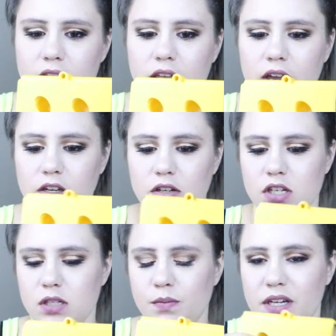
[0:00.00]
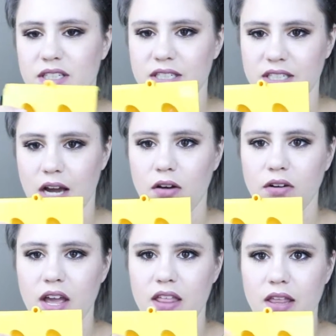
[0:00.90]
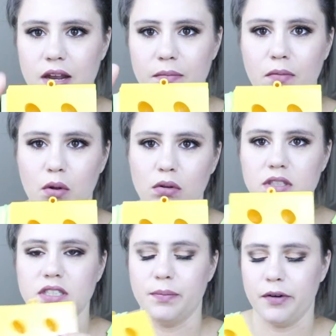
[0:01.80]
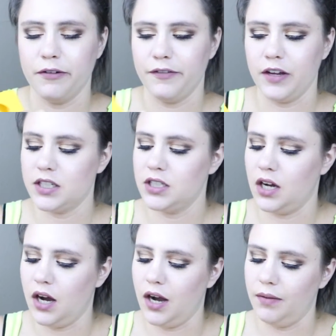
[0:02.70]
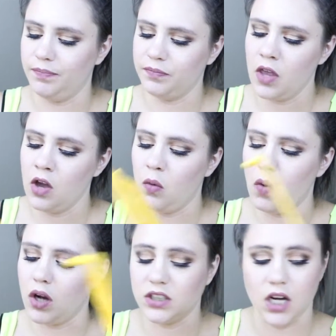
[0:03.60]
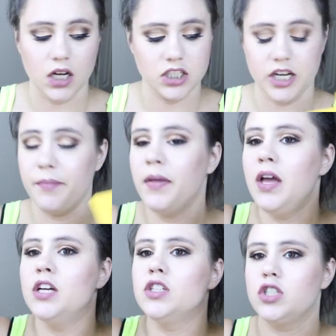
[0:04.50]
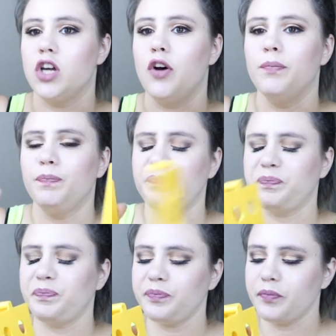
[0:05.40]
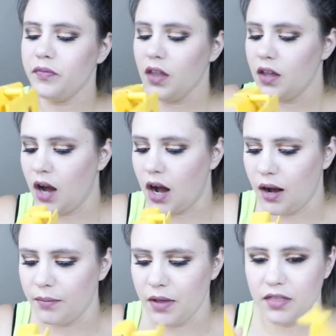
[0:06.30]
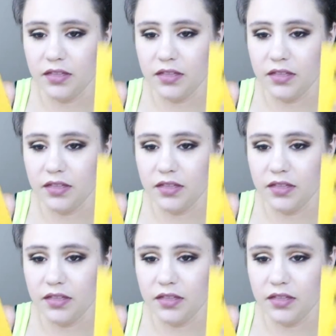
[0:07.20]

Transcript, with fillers: and then you just press it down and then it molds the perfect um, wonton shape. So um,